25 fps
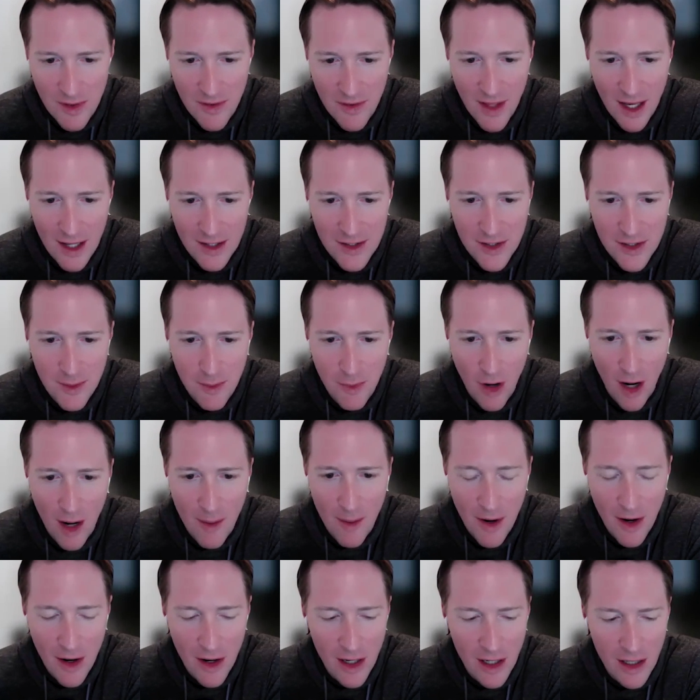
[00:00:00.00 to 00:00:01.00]
if that's the
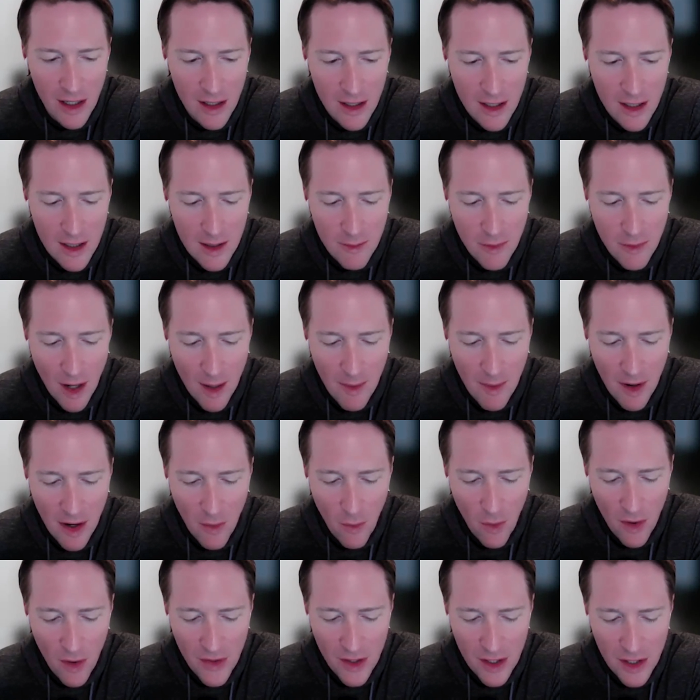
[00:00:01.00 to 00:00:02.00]
primary
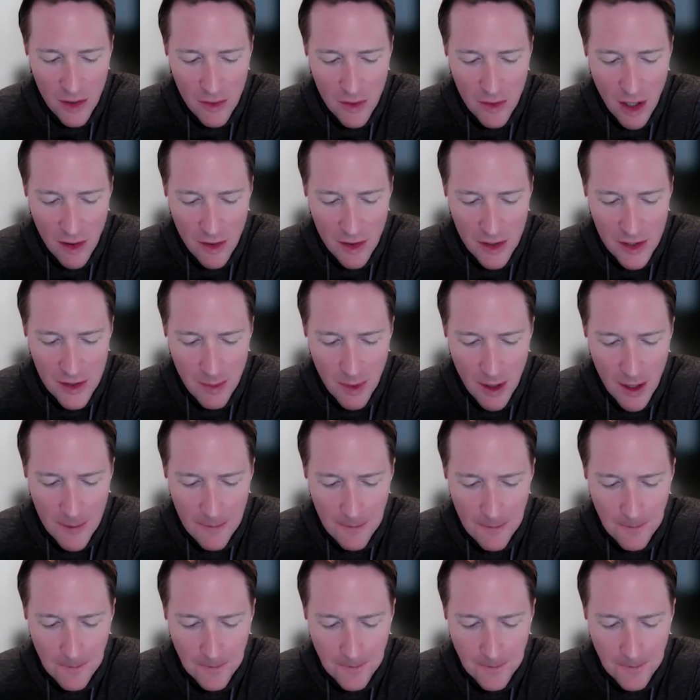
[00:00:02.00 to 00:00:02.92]
one that you notice. But